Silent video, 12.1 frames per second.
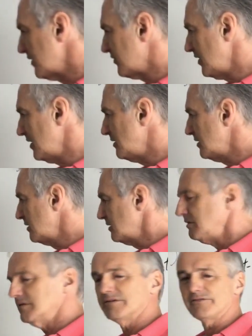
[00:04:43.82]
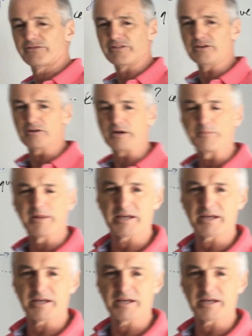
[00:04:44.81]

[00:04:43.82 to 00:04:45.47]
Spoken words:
I said Siri.